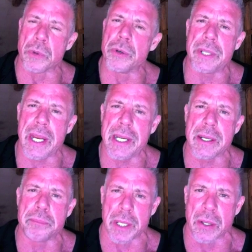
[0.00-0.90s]
routine to
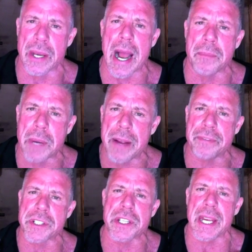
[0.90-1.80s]
build out my
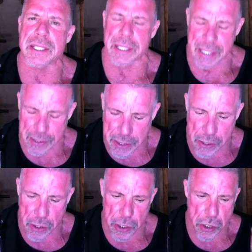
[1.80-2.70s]
physique, to
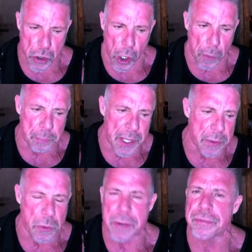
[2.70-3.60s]
continue to sculpt it
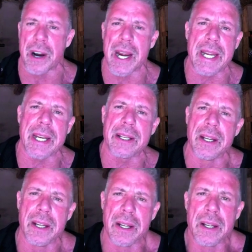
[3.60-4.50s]
and refine it,
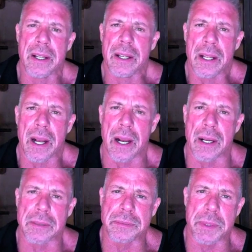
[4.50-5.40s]

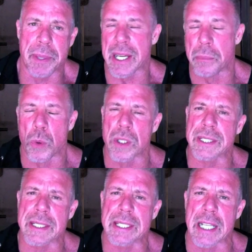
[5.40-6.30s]
to become more
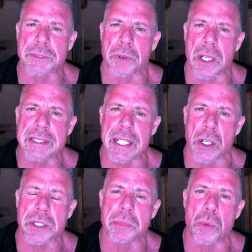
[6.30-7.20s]
successful as the
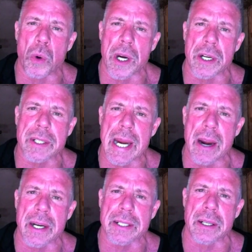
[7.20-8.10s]
Ultimate Warrior
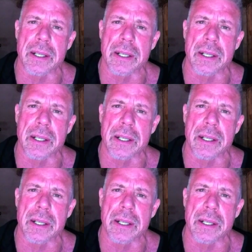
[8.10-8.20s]
character.